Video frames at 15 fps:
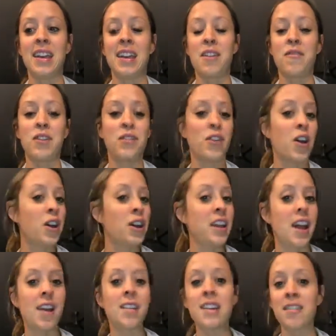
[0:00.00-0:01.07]
if you've
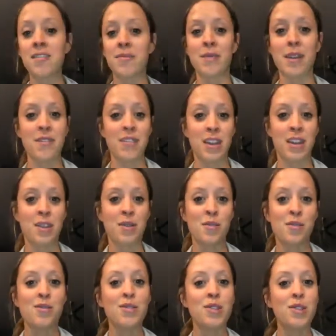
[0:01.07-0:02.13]
heard any of my
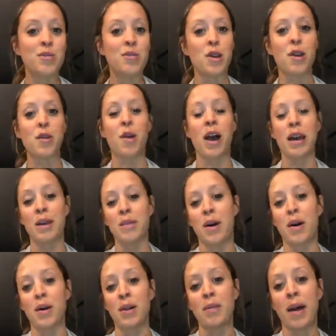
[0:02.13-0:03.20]
videos, you know I am
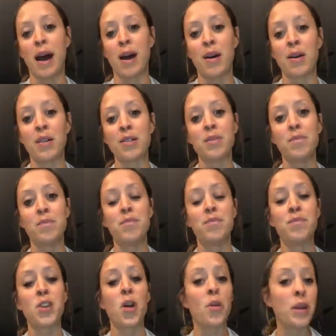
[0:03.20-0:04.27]
all about
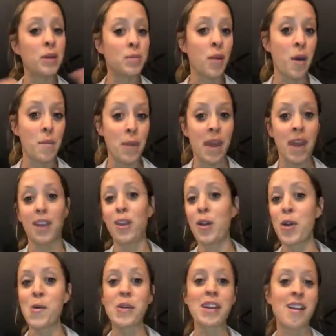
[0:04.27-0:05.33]
going big,
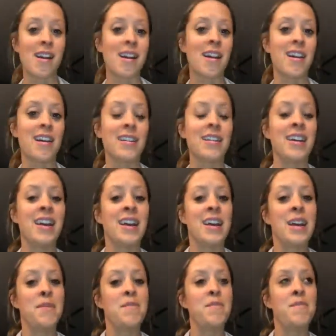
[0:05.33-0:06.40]
going hard,
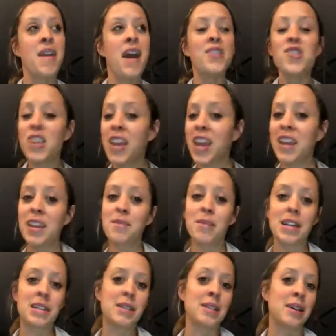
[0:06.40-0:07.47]
educating
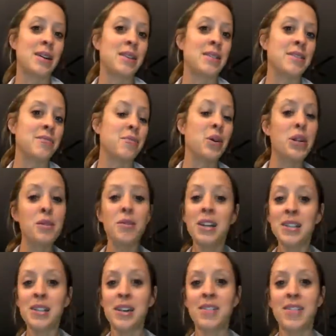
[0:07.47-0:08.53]
myself, putting
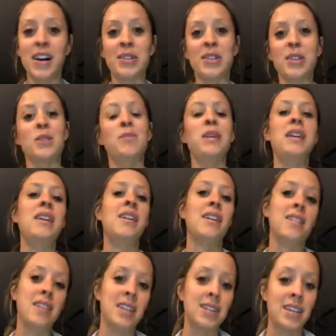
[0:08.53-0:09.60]
myself out there, being
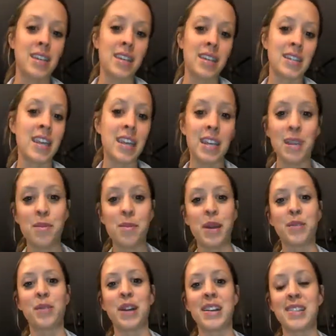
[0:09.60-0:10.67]
authentic, taking
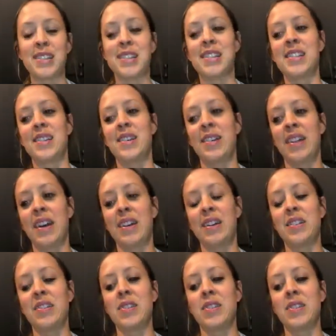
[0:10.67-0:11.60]
big risks and all that good